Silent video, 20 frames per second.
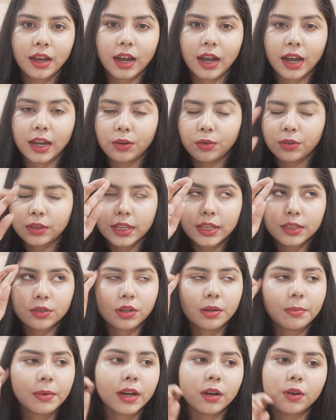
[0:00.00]
I don't think it's
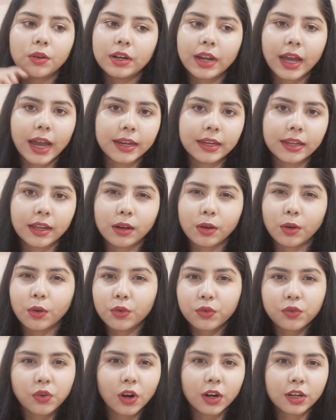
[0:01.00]
gonna be a good idea. Go
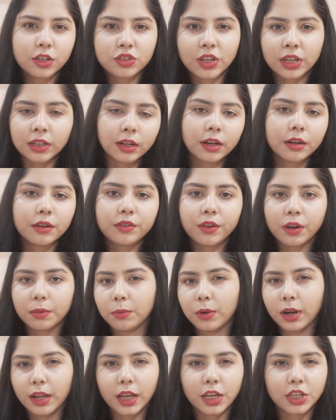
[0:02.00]
for gentler
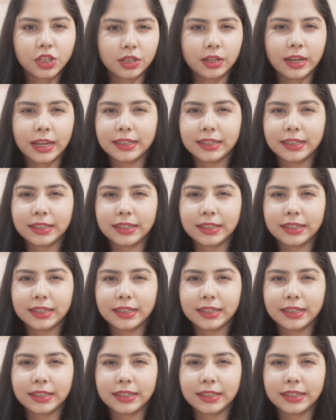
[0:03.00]
formulation,